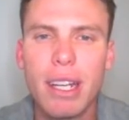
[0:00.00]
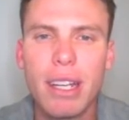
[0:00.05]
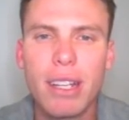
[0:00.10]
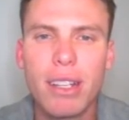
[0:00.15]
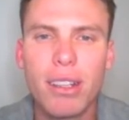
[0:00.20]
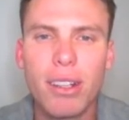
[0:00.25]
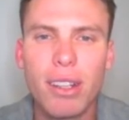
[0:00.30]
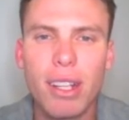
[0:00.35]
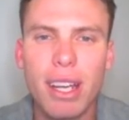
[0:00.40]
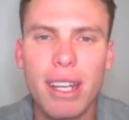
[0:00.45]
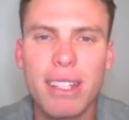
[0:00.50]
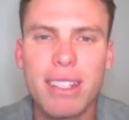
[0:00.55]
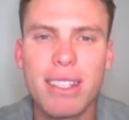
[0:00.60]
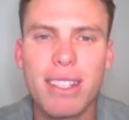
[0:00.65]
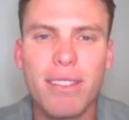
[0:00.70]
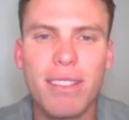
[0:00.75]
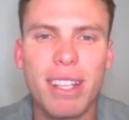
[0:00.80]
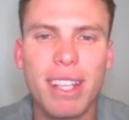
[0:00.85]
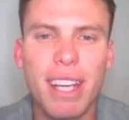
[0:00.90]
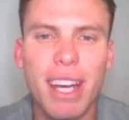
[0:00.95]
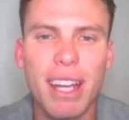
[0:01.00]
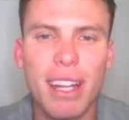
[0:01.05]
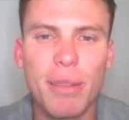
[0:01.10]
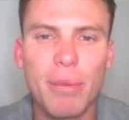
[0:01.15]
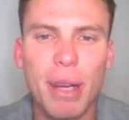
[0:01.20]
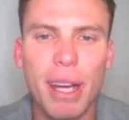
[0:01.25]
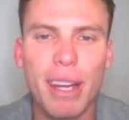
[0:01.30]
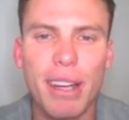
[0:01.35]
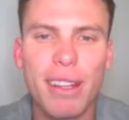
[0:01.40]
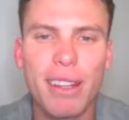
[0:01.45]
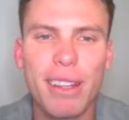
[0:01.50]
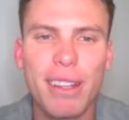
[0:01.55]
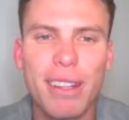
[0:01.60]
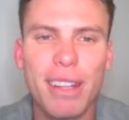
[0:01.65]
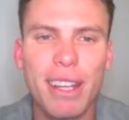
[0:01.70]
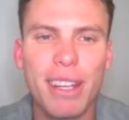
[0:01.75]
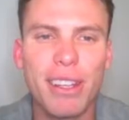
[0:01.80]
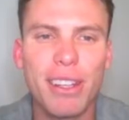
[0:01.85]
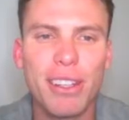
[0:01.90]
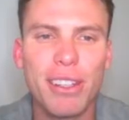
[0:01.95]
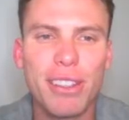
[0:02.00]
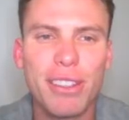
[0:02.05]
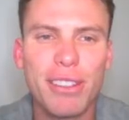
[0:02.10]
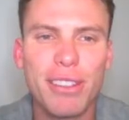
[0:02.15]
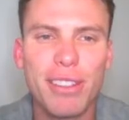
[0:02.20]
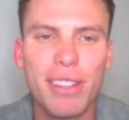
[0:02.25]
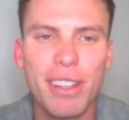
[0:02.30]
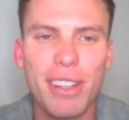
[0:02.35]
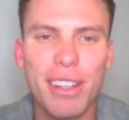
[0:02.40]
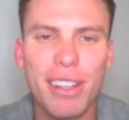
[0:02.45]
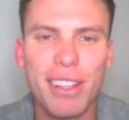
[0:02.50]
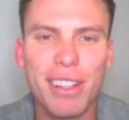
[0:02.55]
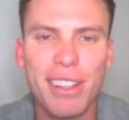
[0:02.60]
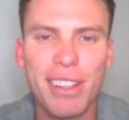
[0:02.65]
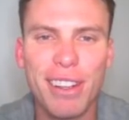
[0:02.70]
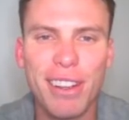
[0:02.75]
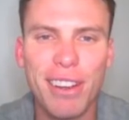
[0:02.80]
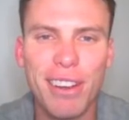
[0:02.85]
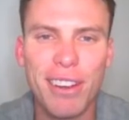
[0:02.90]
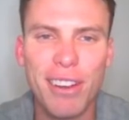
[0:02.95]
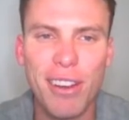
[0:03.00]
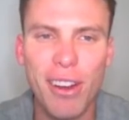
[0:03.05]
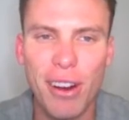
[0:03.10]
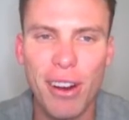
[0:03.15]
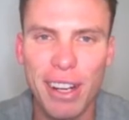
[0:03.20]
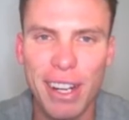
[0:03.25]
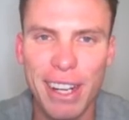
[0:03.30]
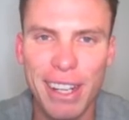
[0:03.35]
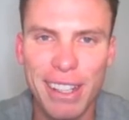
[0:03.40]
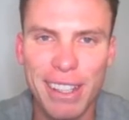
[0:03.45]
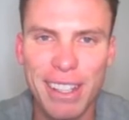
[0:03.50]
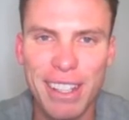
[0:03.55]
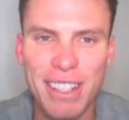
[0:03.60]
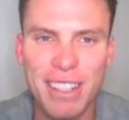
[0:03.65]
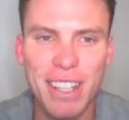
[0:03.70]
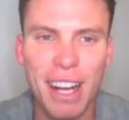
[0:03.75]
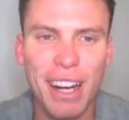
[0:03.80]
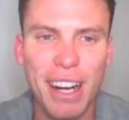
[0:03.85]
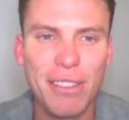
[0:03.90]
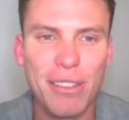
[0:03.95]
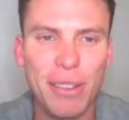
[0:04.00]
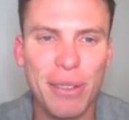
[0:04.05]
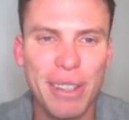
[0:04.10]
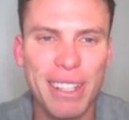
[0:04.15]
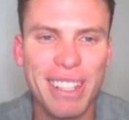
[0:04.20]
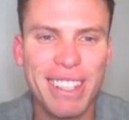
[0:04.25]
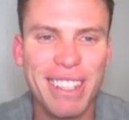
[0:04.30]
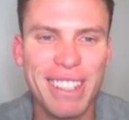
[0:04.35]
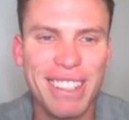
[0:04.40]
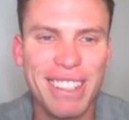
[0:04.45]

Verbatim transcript: Got like 70k in the bank. Thank you for not getting the exact for me.